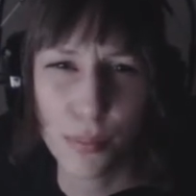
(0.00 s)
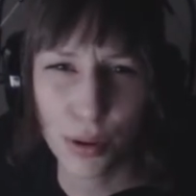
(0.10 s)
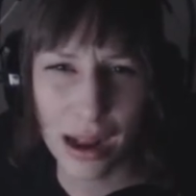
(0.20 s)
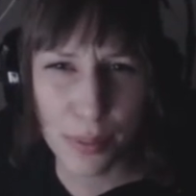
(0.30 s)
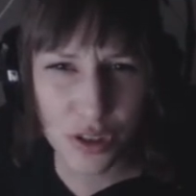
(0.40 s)

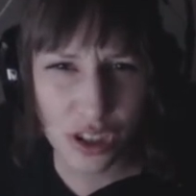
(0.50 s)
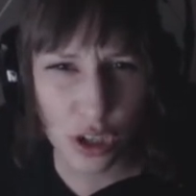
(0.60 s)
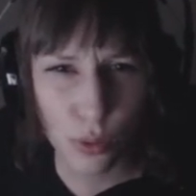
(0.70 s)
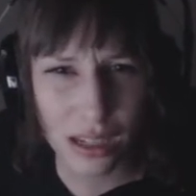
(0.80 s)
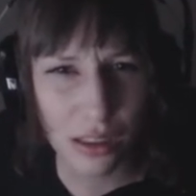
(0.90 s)
perhaps just
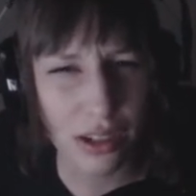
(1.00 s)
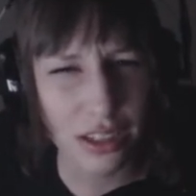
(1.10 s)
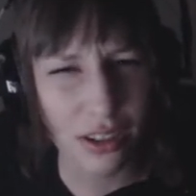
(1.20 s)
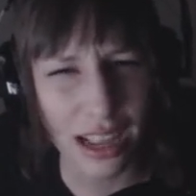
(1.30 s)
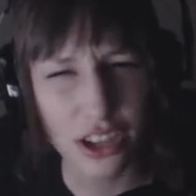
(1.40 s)
a quick look
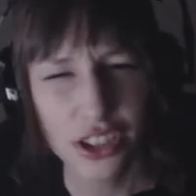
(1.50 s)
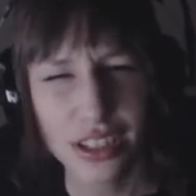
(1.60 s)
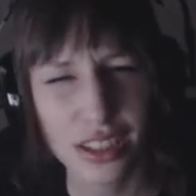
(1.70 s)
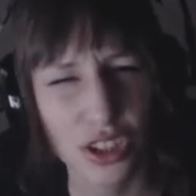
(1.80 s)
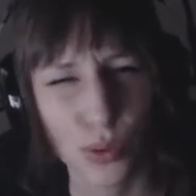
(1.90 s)
at your
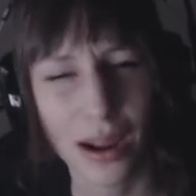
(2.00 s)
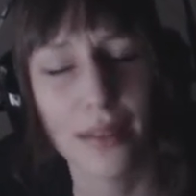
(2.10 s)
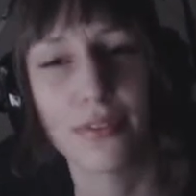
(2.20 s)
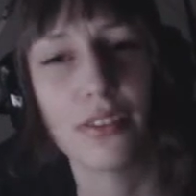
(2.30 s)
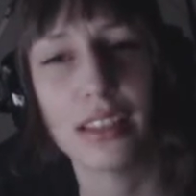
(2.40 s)
engines, the
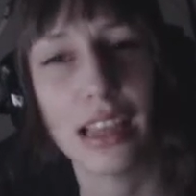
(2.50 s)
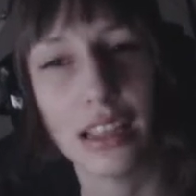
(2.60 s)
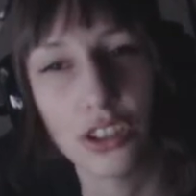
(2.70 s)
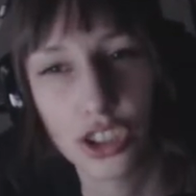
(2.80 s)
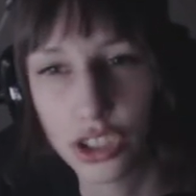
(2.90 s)
triumph of the
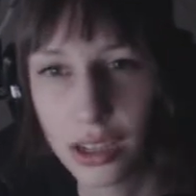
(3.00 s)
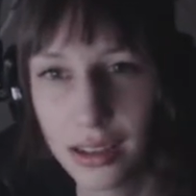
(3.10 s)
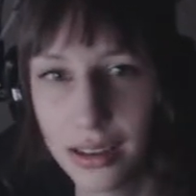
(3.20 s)
age.